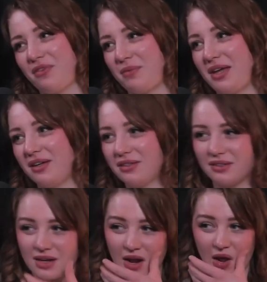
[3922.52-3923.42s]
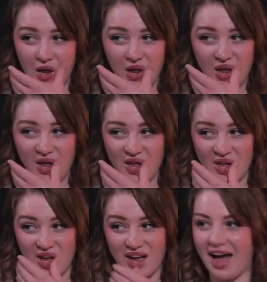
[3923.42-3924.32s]
me. and we'll put Bluey on in
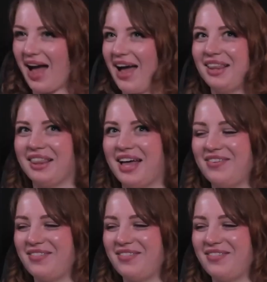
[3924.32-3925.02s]
the background. I love